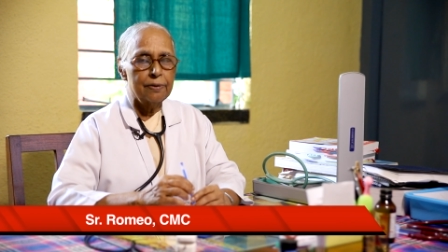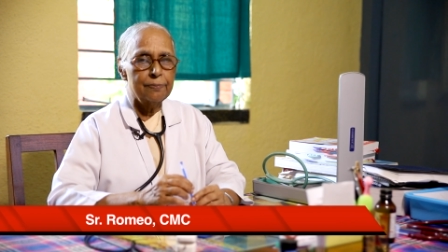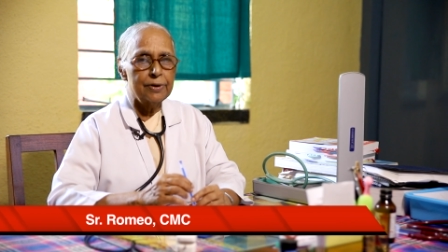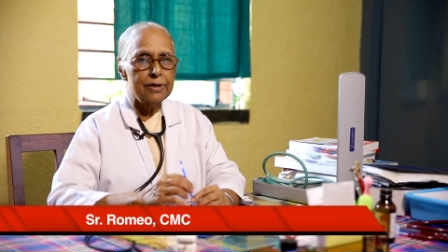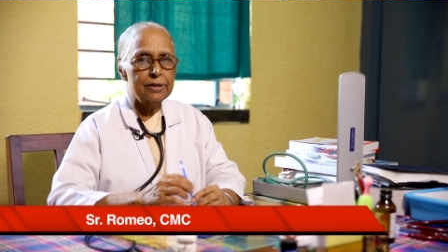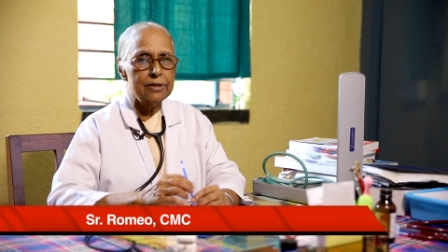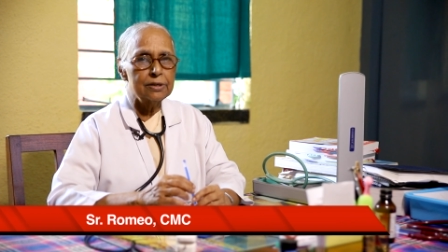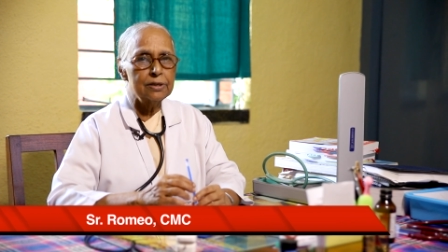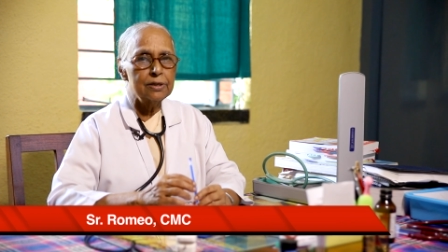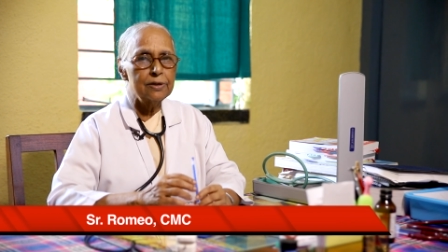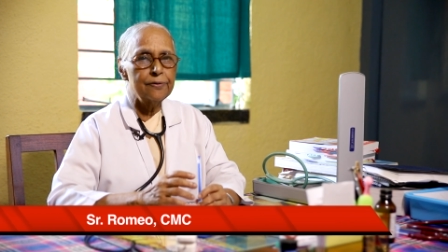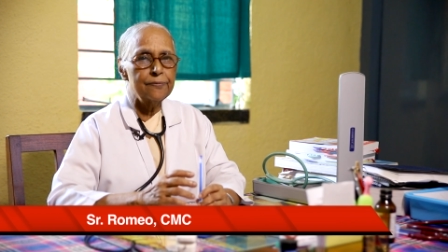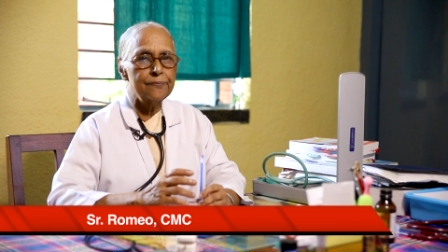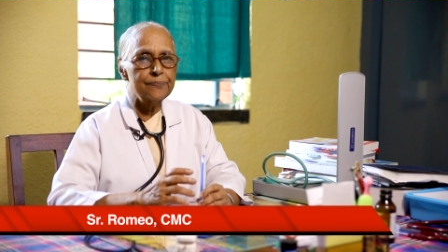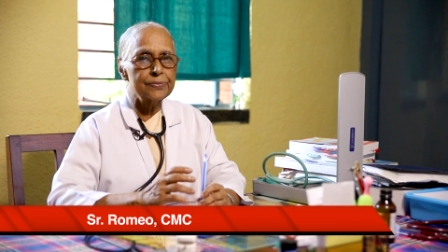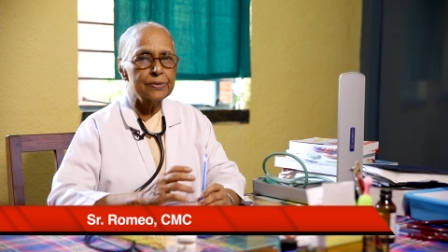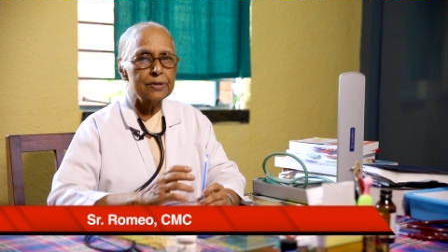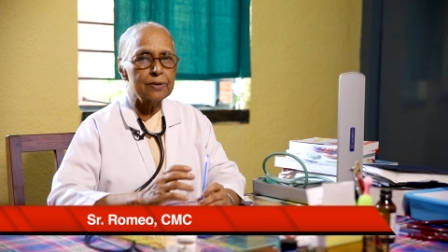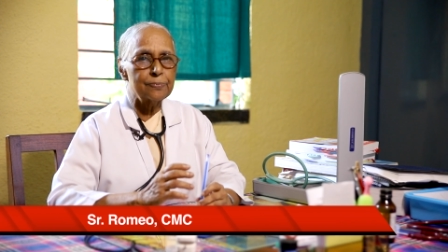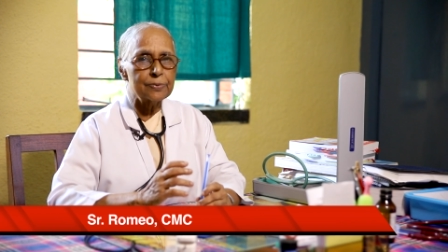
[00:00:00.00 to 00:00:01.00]
But uh,
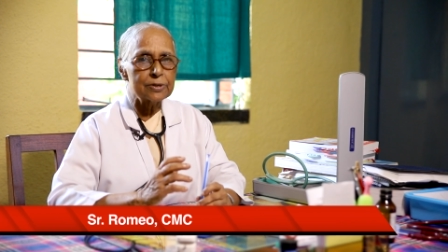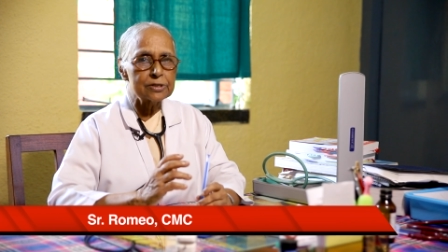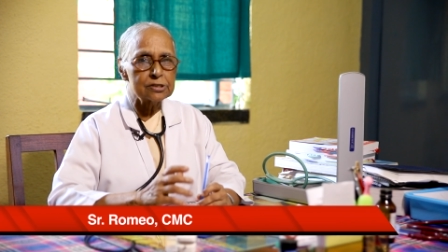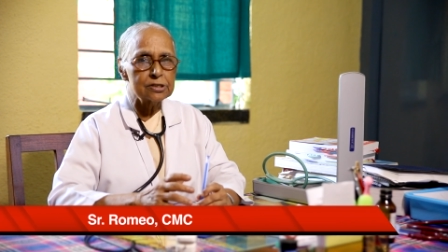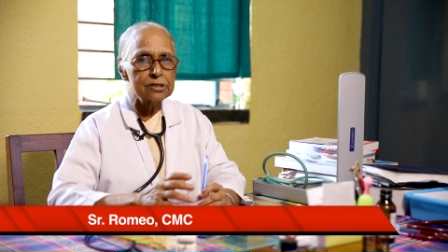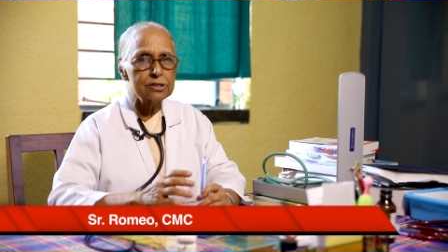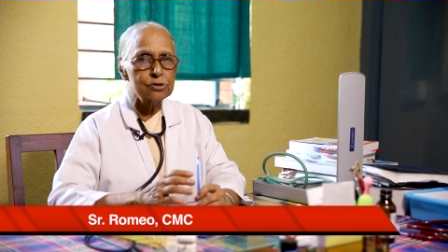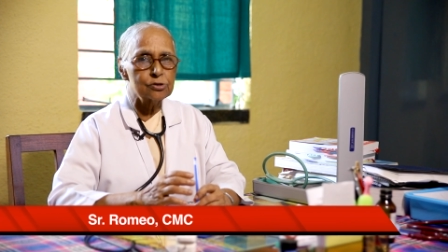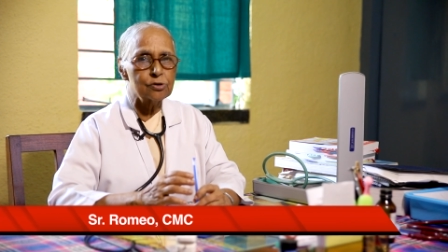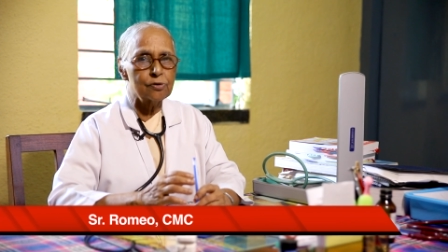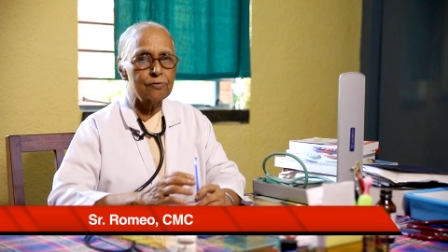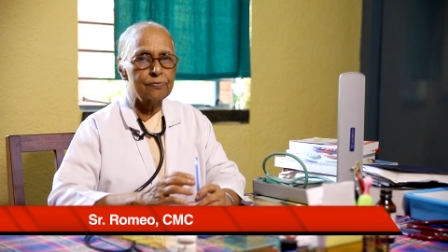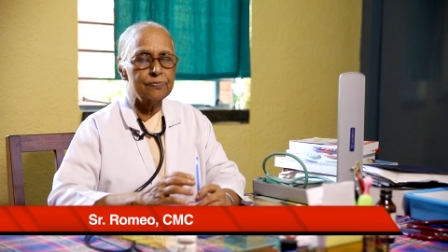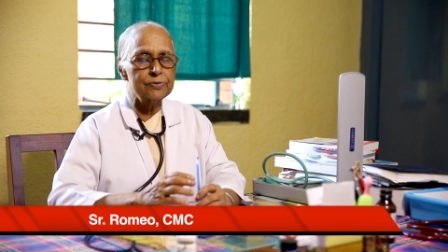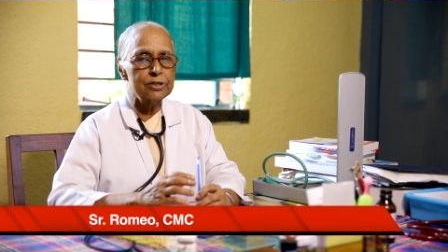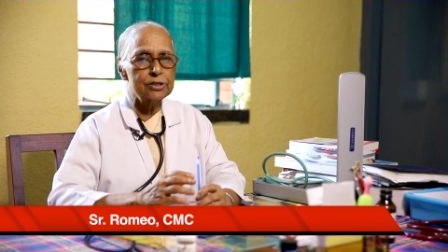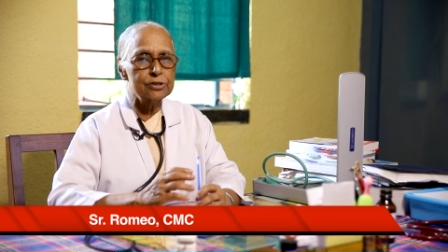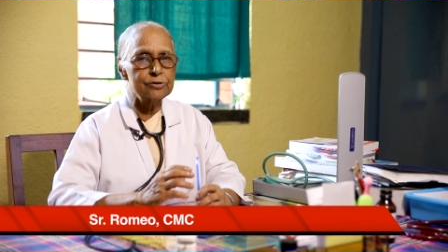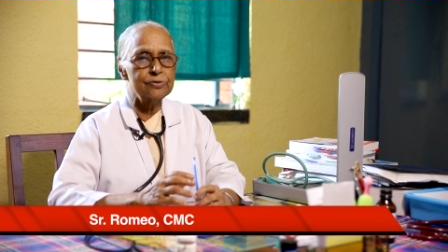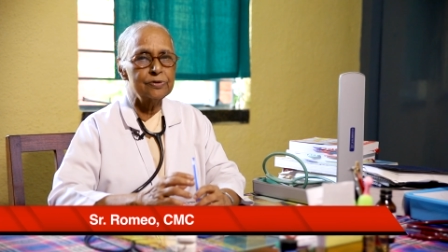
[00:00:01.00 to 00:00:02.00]
the presence
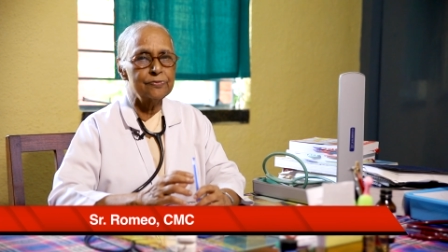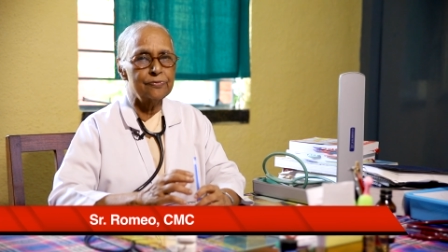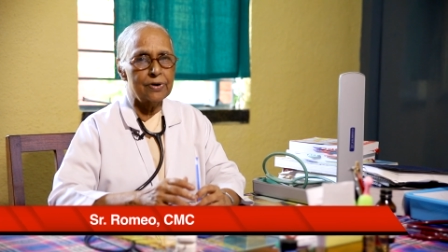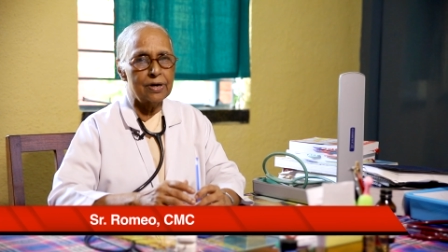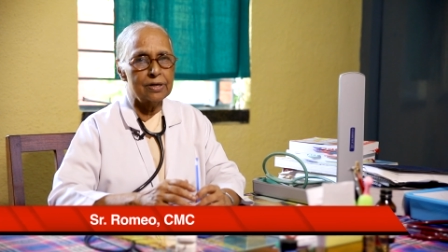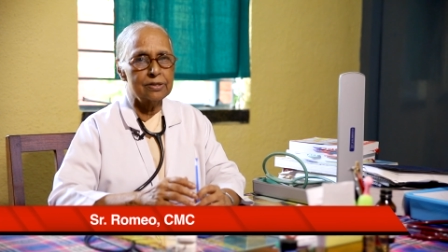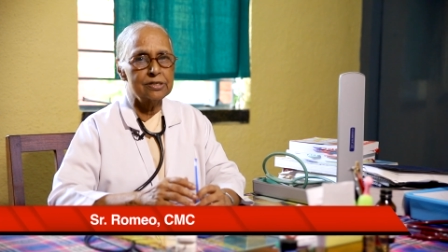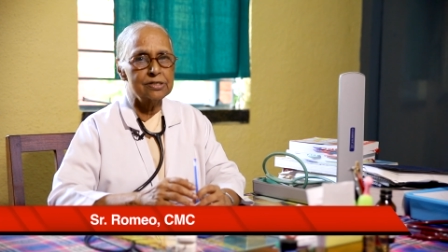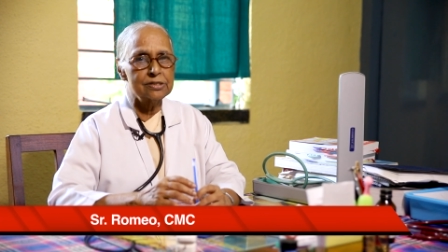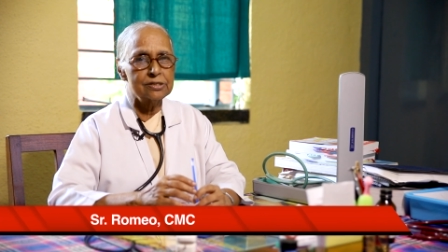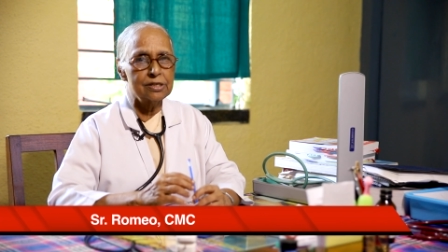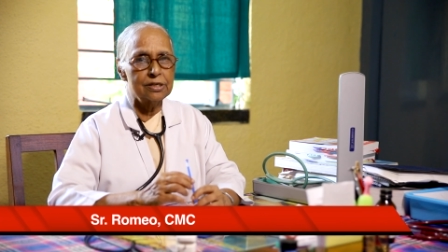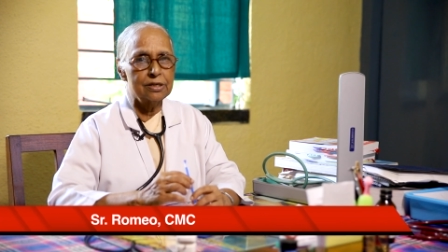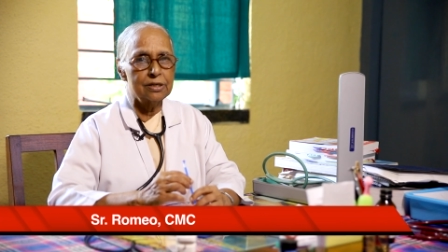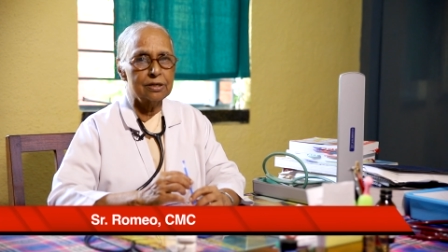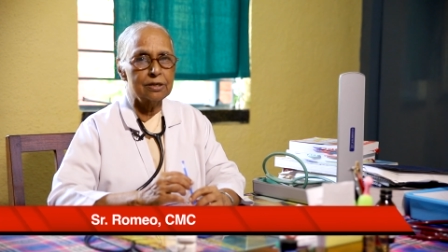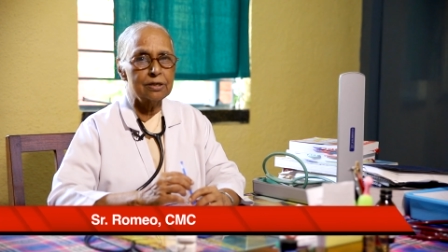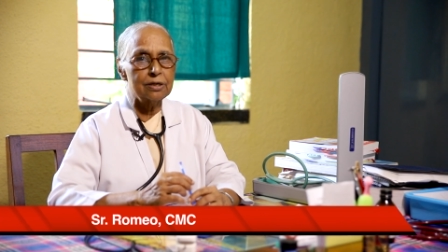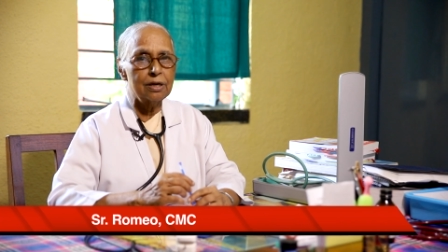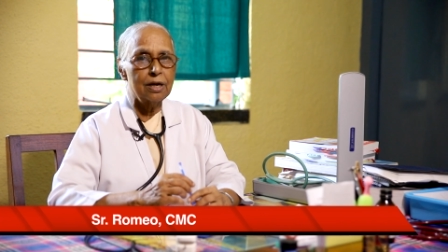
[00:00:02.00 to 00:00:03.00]
of Jesuit fathers
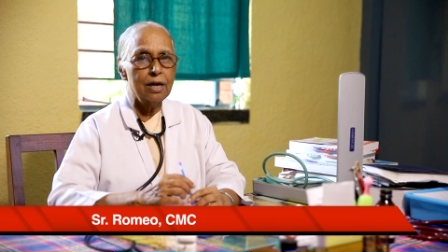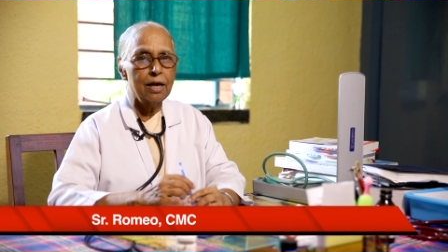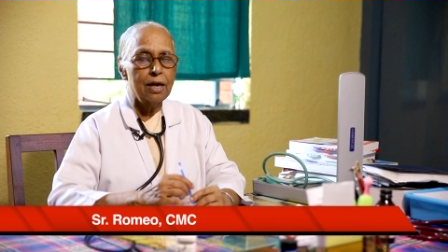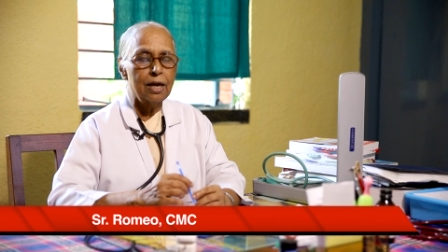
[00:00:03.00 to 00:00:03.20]
here